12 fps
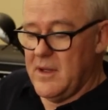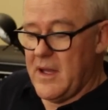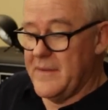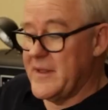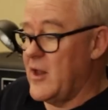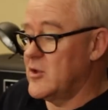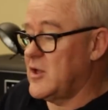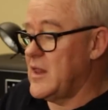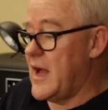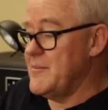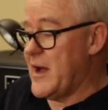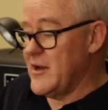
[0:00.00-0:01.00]
and then I'll
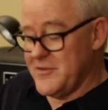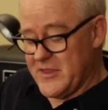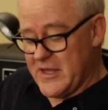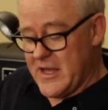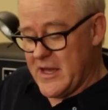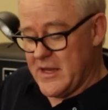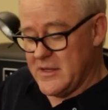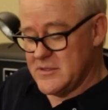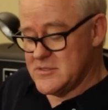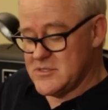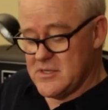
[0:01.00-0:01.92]
climb out at the end.